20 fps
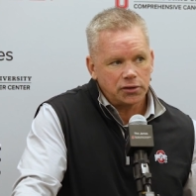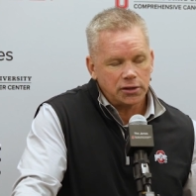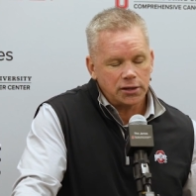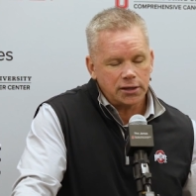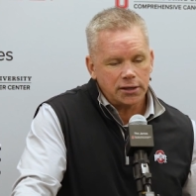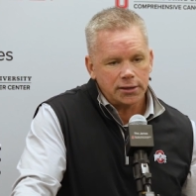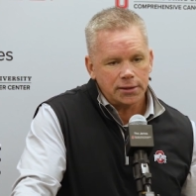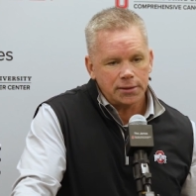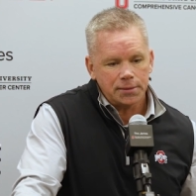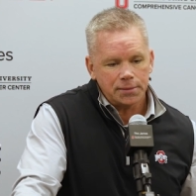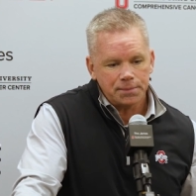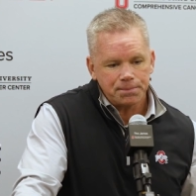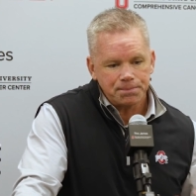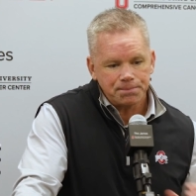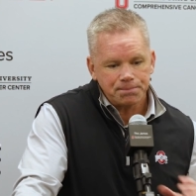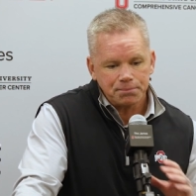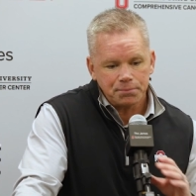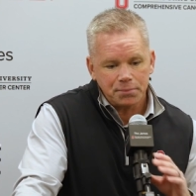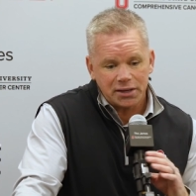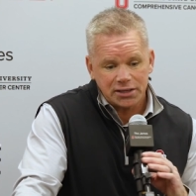um,
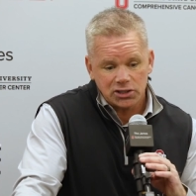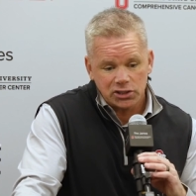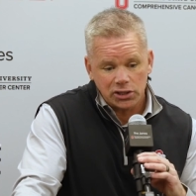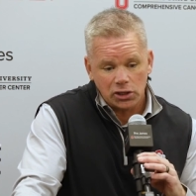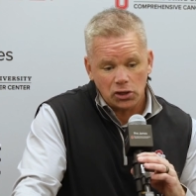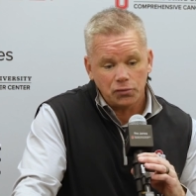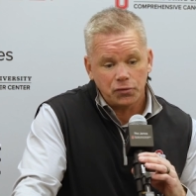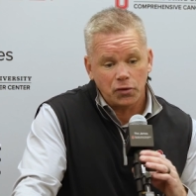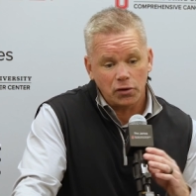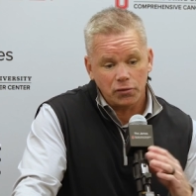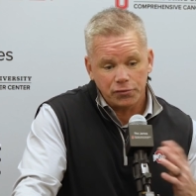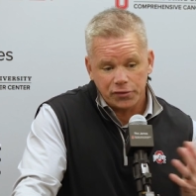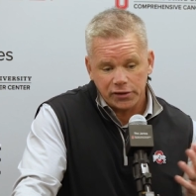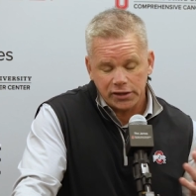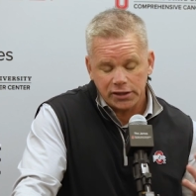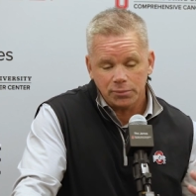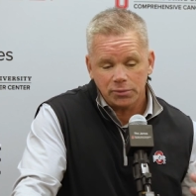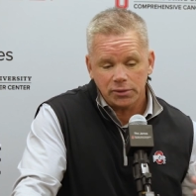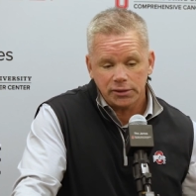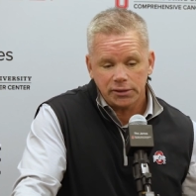myself, our
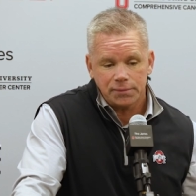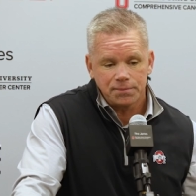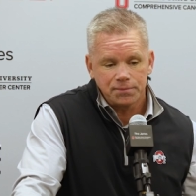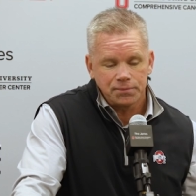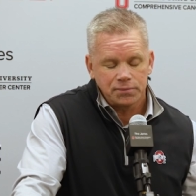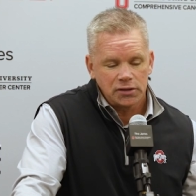family,